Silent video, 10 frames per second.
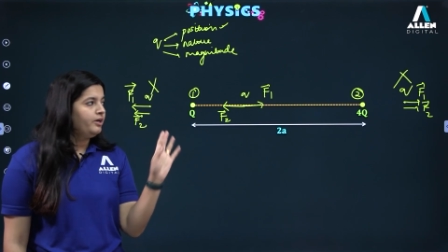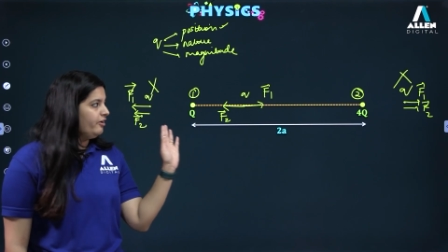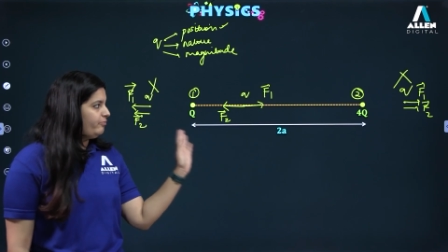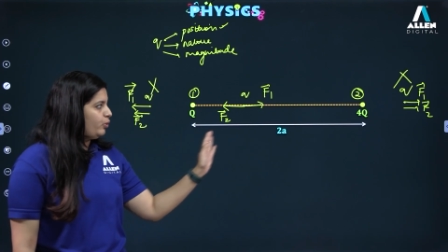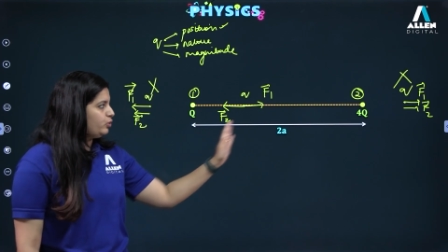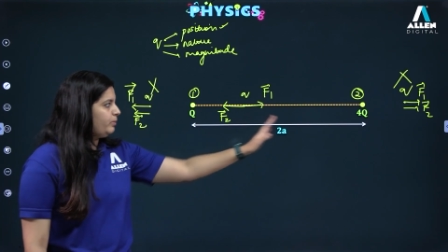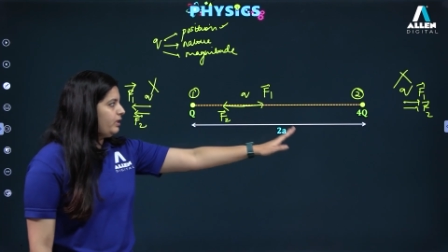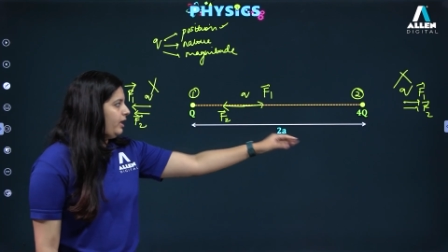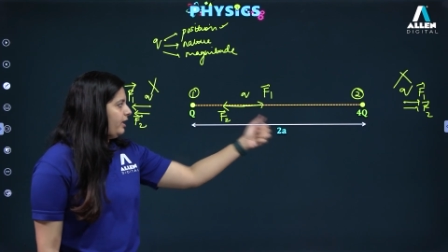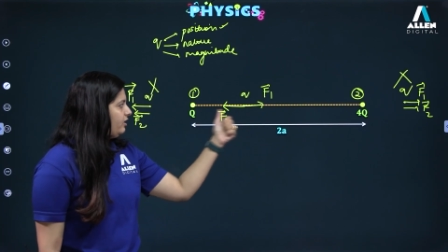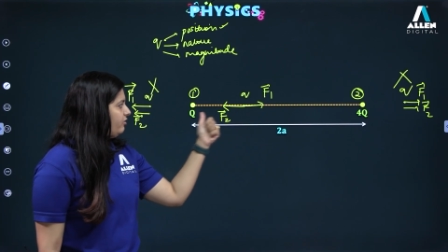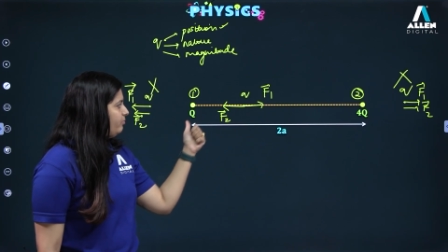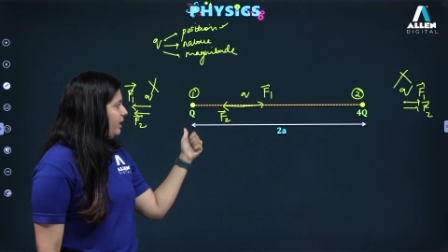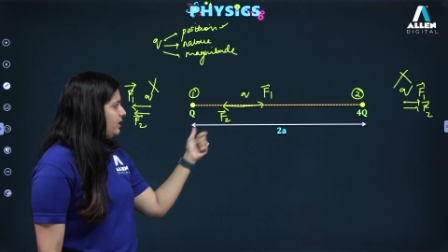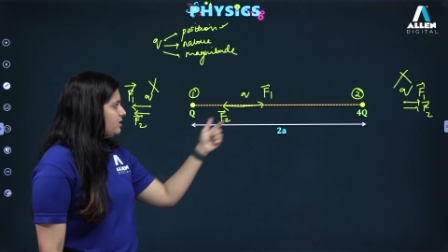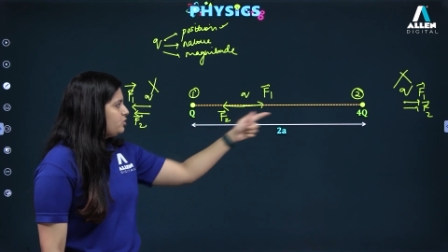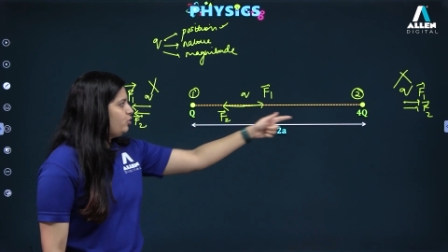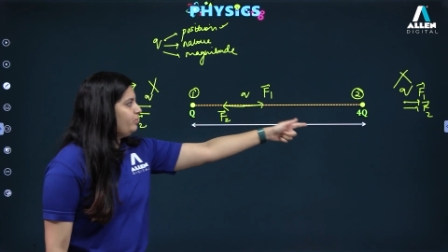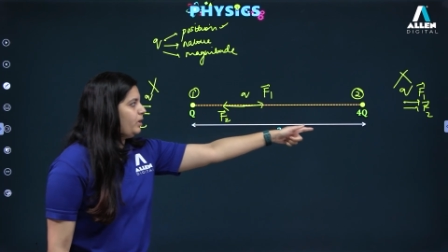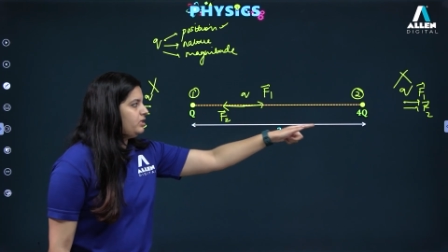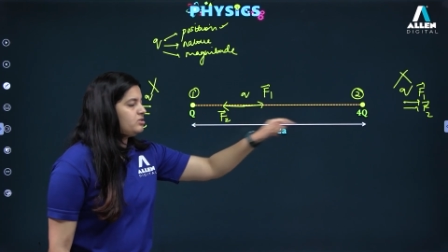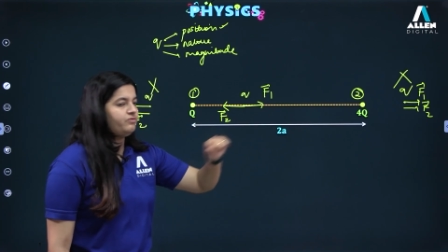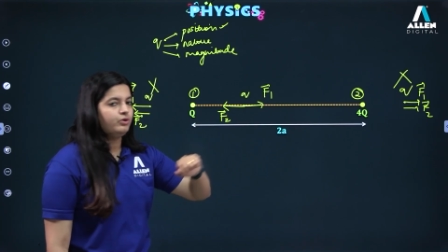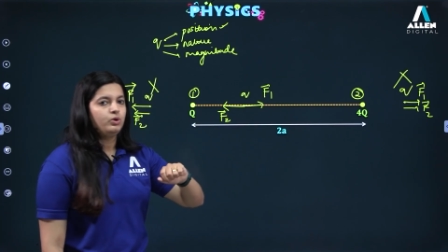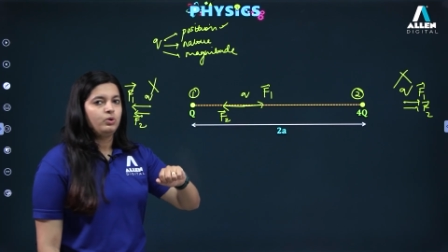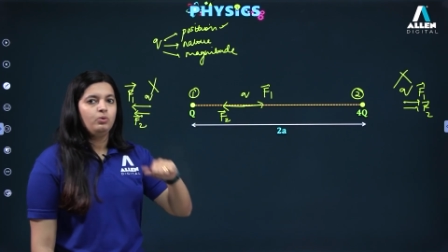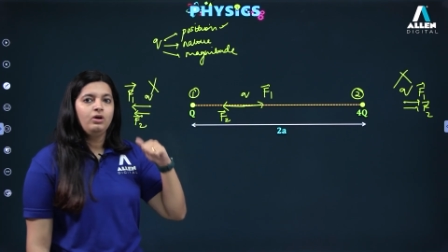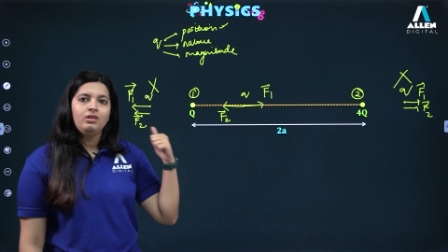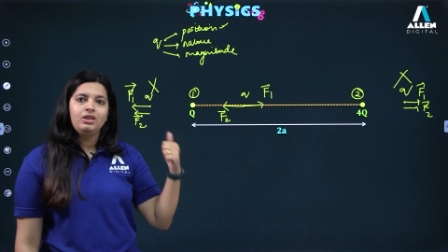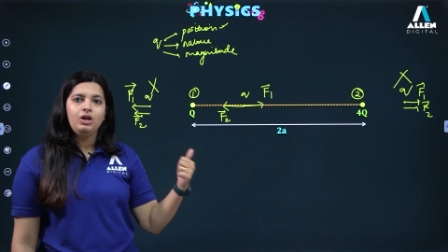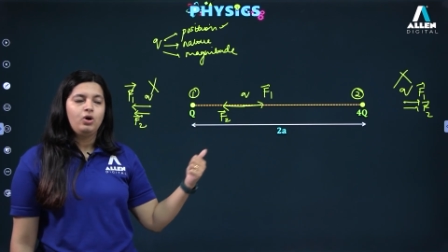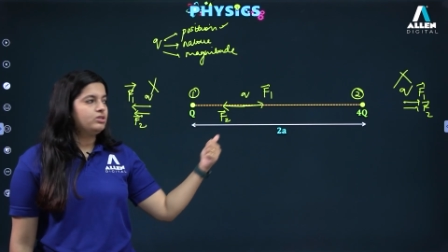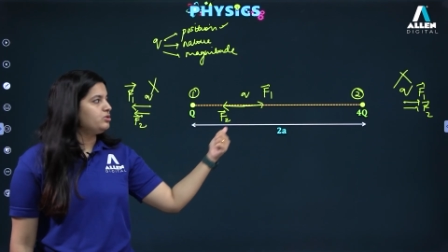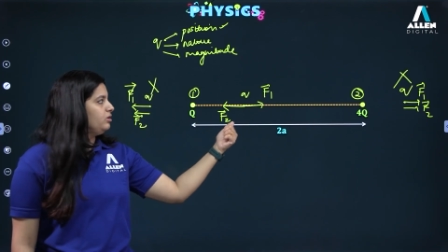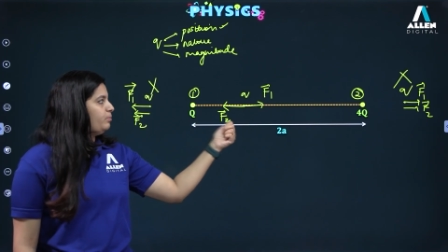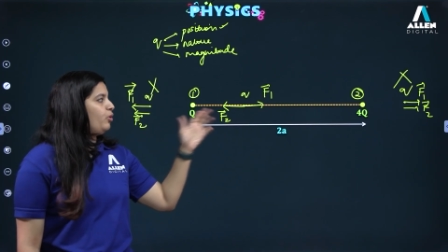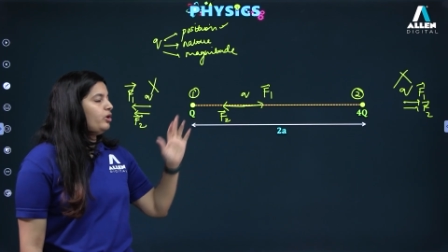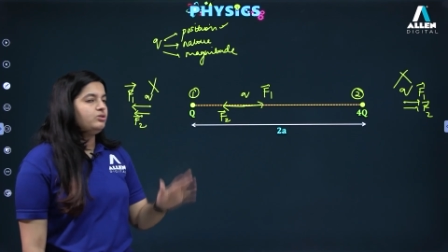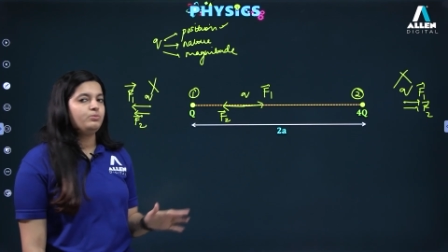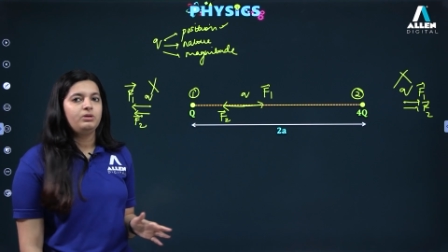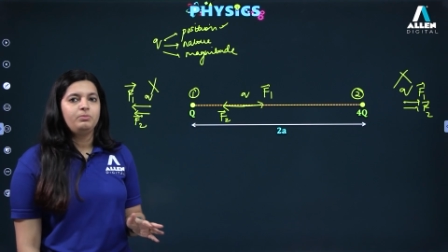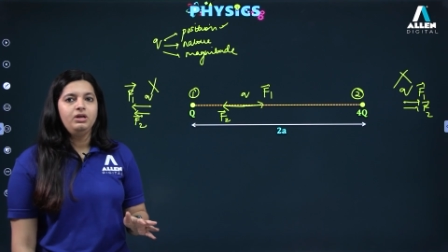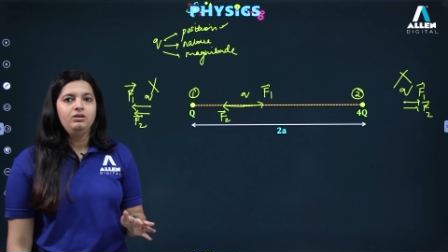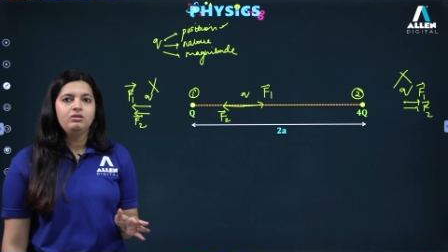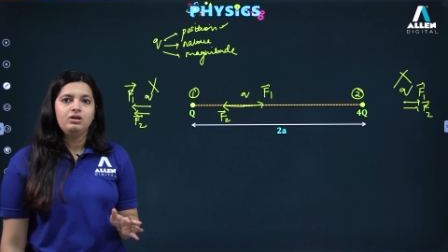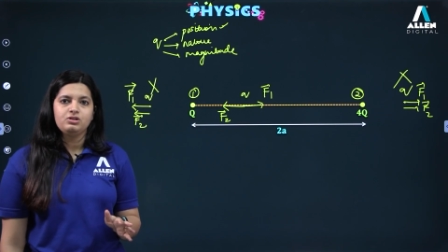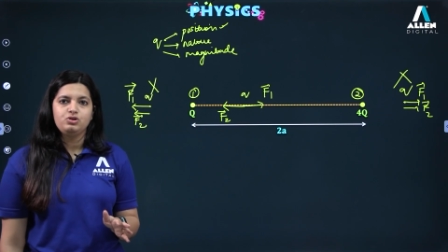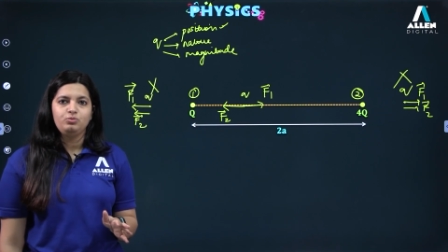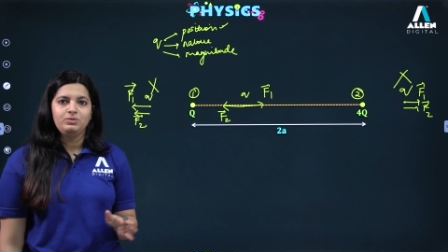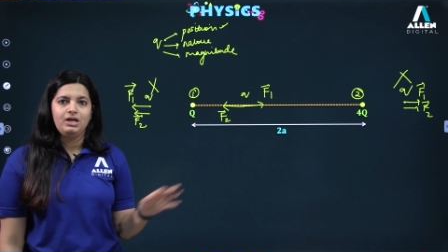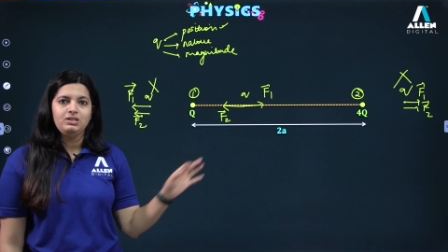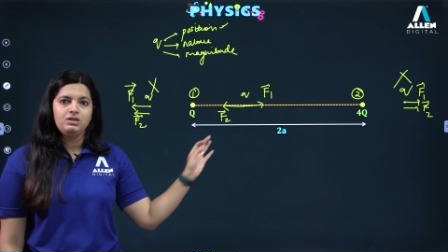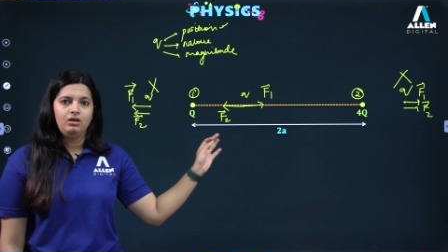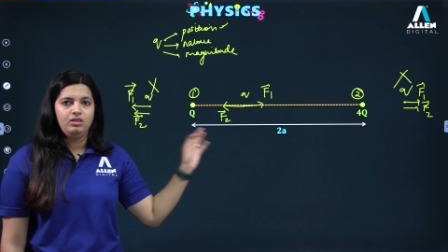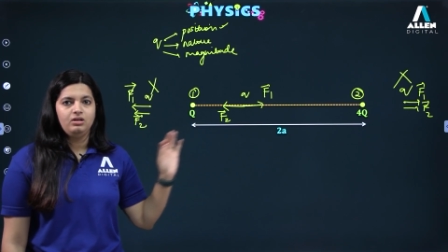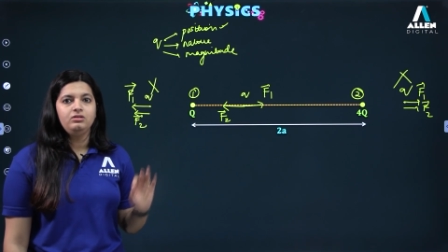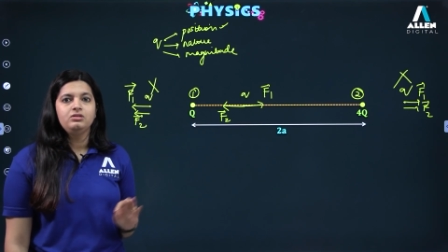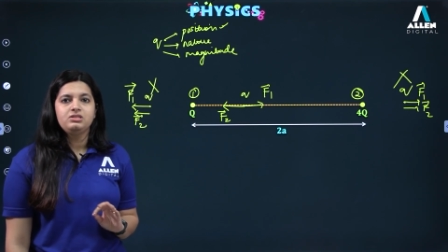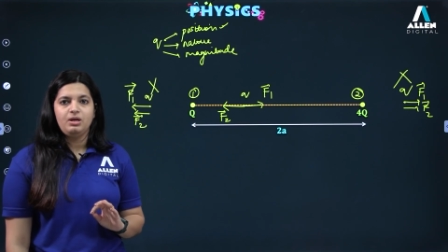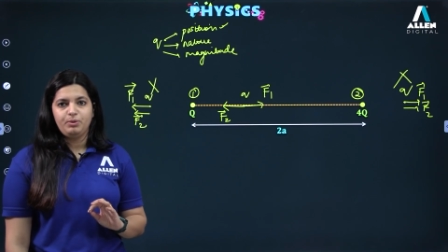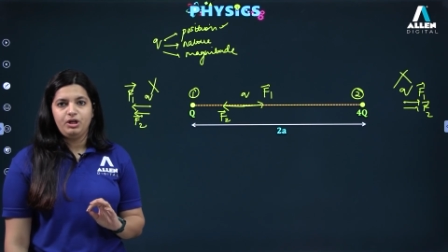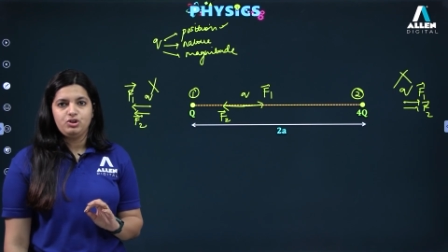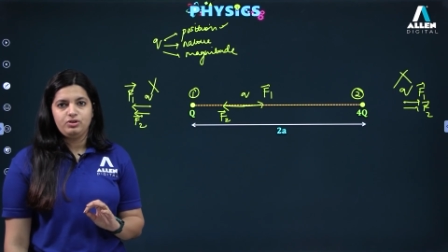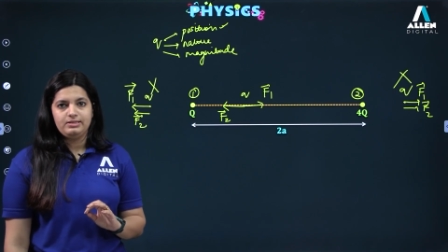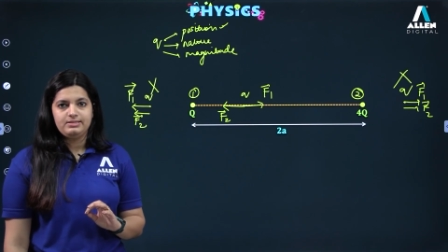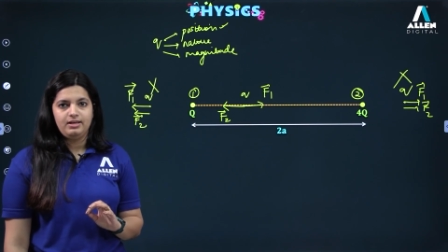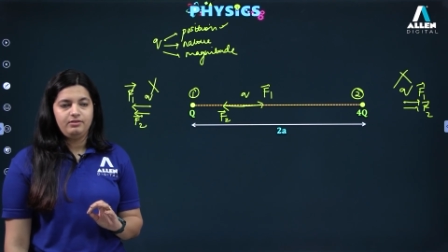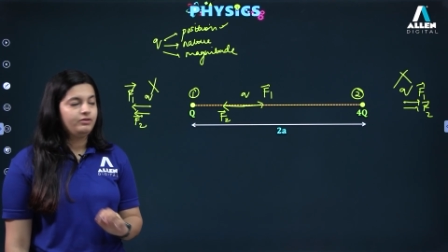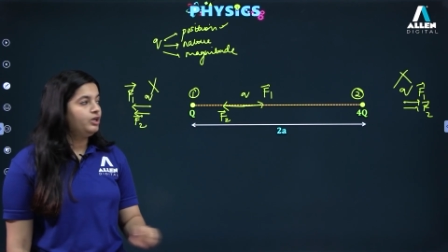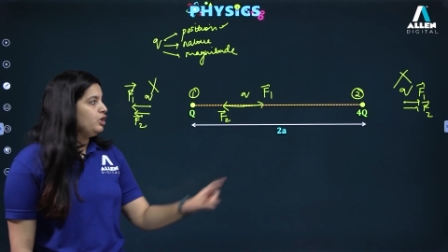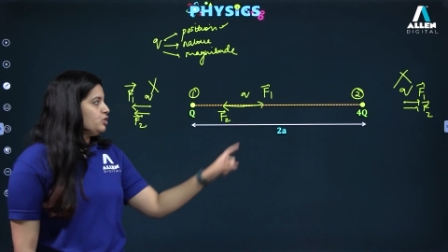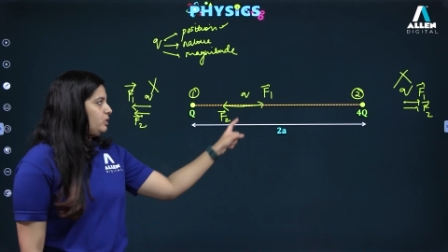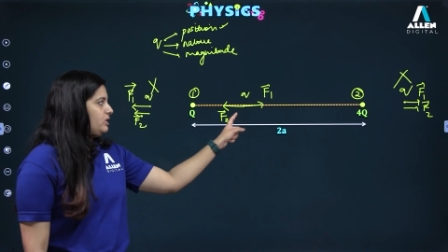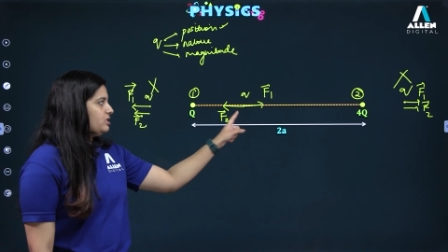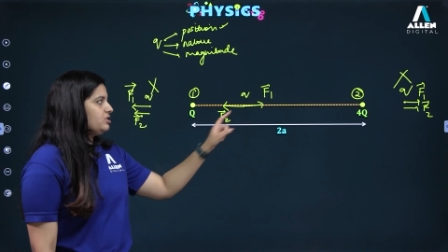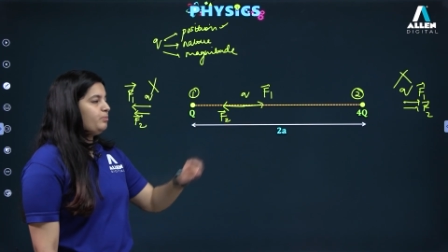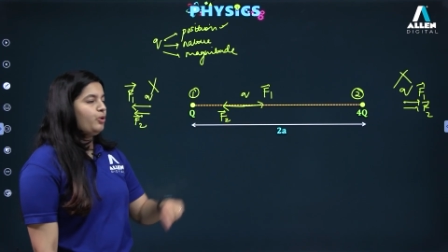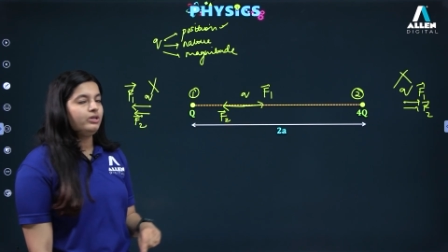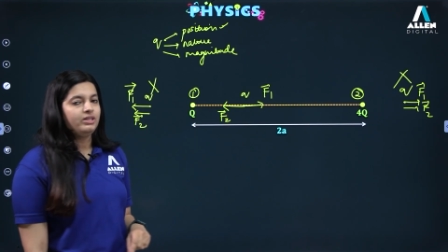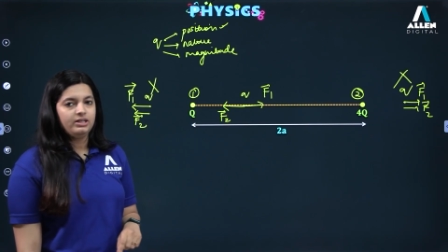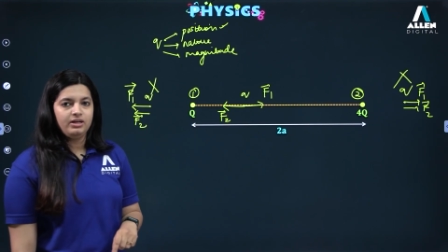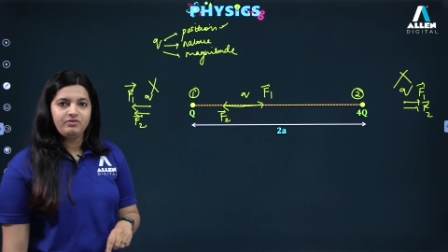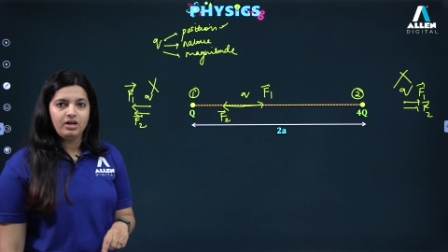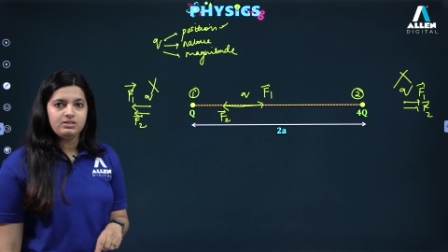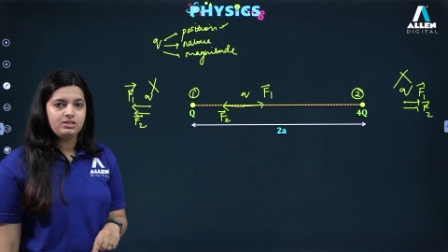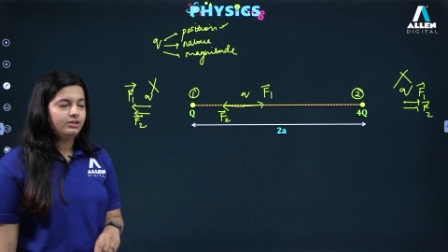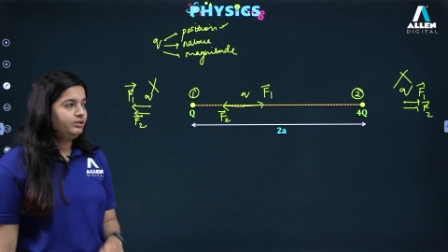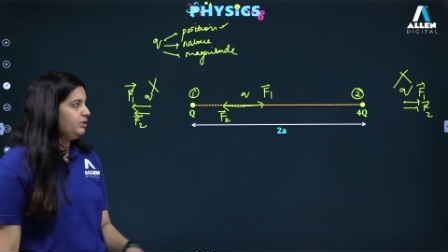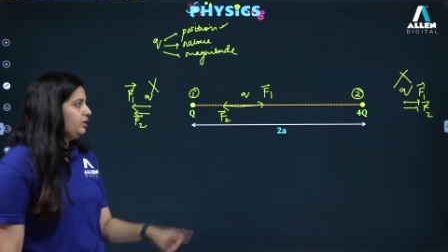If both were negative, minus Q, minus 4Q, then also the point will be assumed as in the separation itself. So this is the point that I have considered.